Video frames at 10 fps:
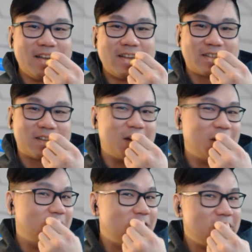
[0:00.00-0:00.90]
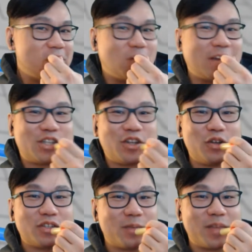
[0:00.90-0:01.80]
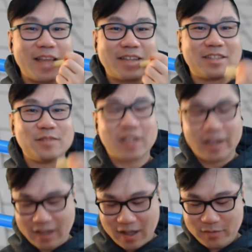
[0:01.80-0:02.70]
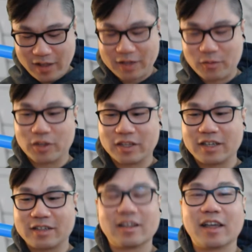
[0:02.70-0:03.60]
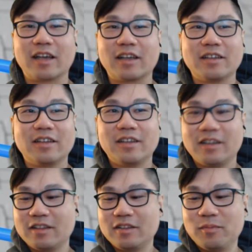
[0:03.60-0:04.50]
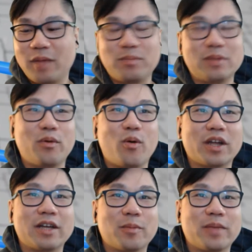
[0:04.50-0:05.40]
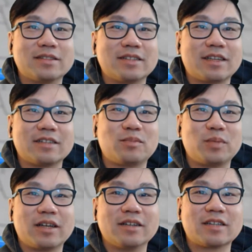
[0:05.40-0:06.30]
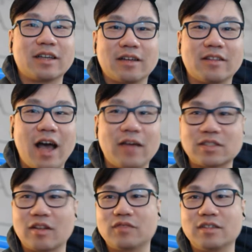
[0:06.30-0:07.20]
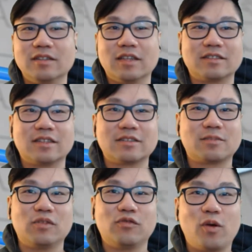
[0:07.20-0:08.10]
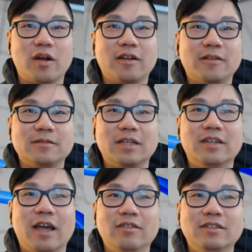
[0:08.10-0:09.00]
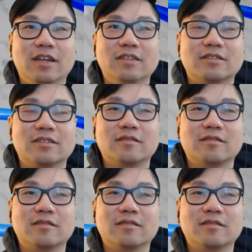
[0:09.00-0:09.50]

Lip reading: So if I show you something that seems like I'm like really like might be boring or basic, it's because like a lot of stuff didn't exist before, and now it does.